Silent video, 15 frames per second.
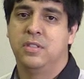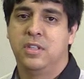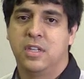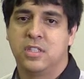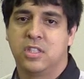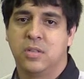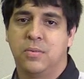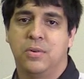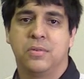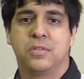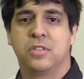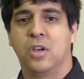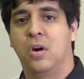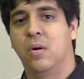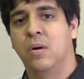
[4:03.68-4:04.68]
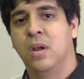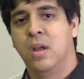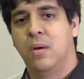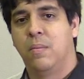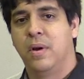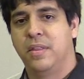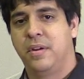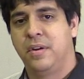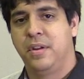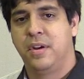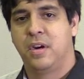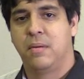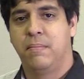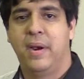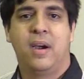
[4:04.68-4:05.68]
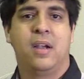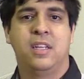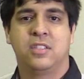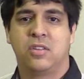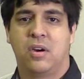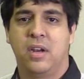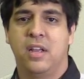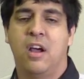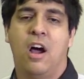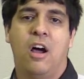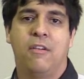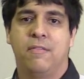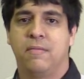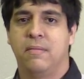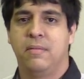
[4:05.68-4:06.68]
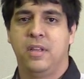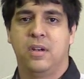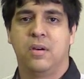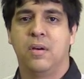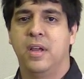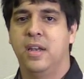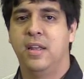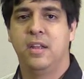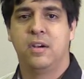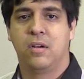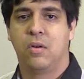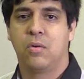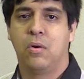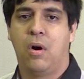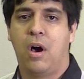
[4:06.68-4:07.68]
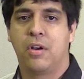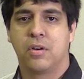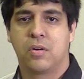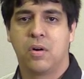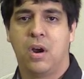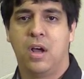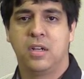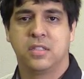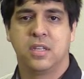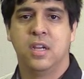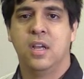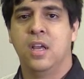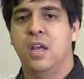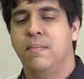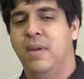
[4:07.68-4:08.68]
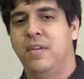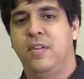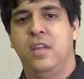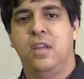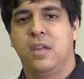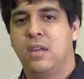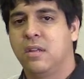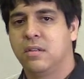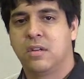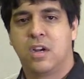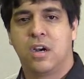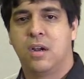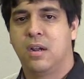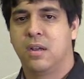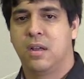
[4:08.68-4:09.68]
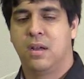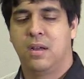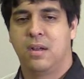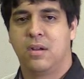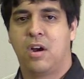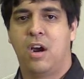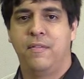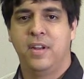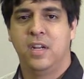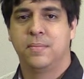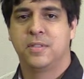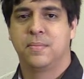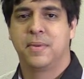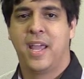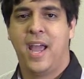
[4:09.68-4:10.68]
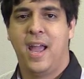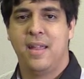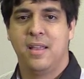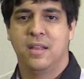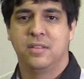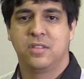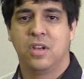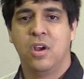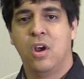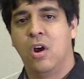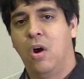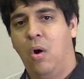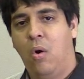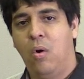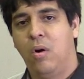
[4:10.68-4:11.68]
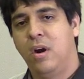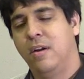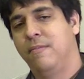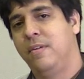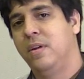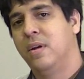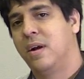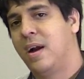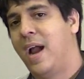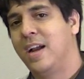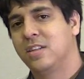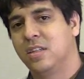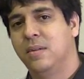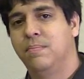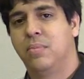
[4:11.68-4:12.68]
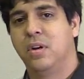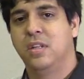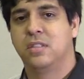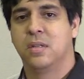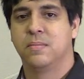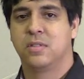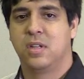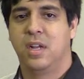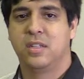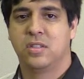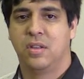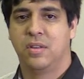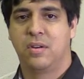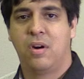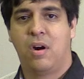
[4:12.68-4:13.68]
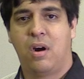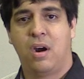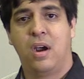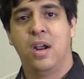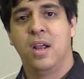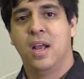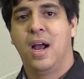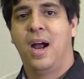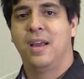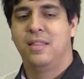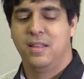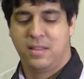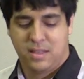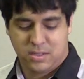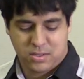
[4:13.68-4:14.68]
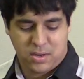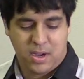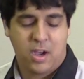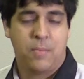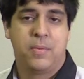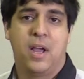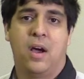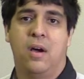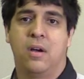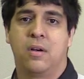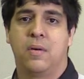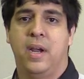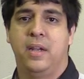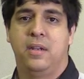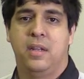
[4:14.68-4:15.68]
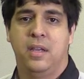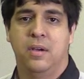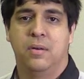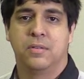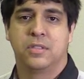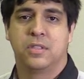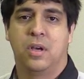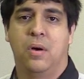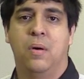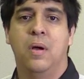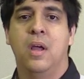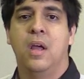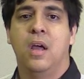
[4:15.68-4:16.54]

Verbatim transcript: adjustable. So whether you're barely starting off, you know, hitting your local autocross, maybe uh, carving up some canyons, or if you're actually putting some slicks on the car, I think this will help you out a great deal. So